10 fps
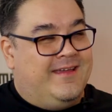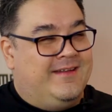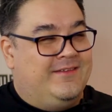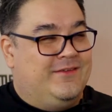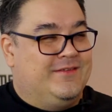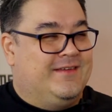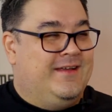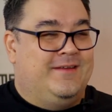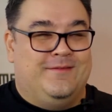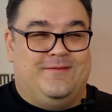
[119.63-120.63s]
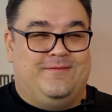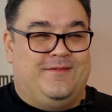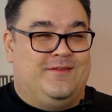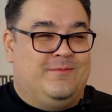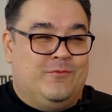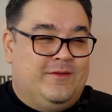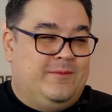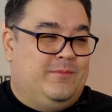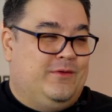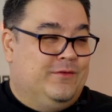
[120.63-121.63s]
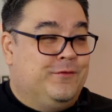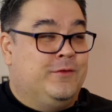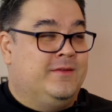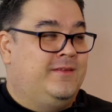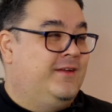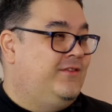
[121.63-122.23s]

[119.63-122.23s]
it's just kind of, there's some really beautiful and